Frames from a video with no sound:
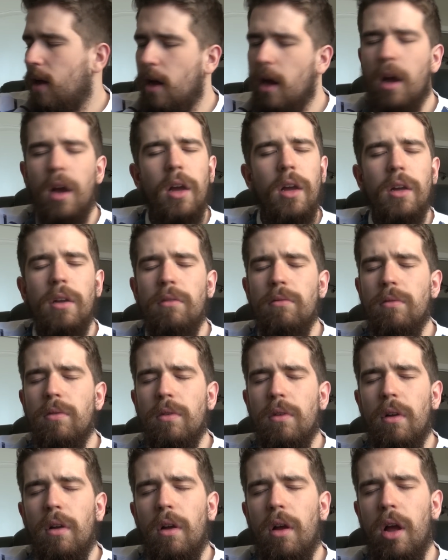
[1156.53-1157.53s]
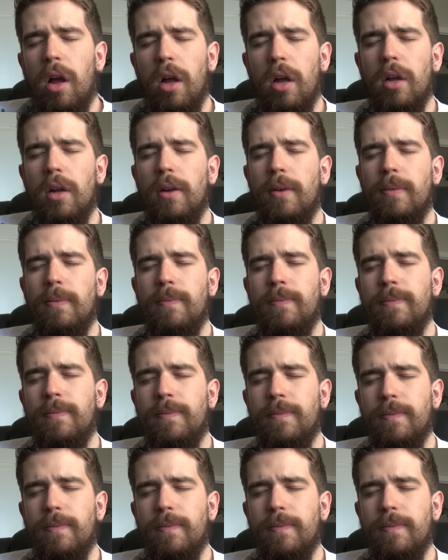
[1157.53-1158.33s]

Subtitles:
(silence)